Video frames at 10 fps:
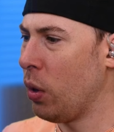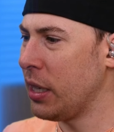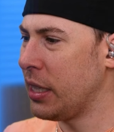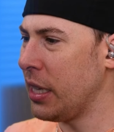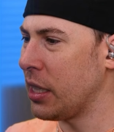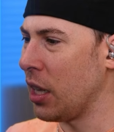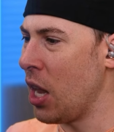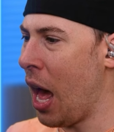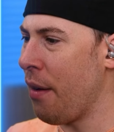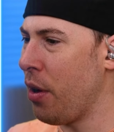What is this?
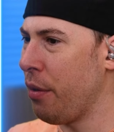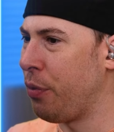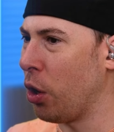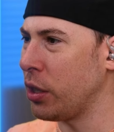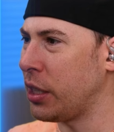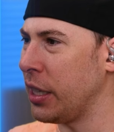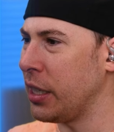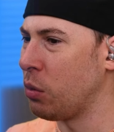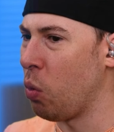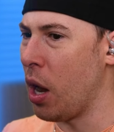Lava
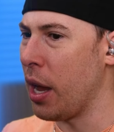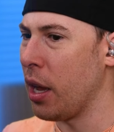versus what?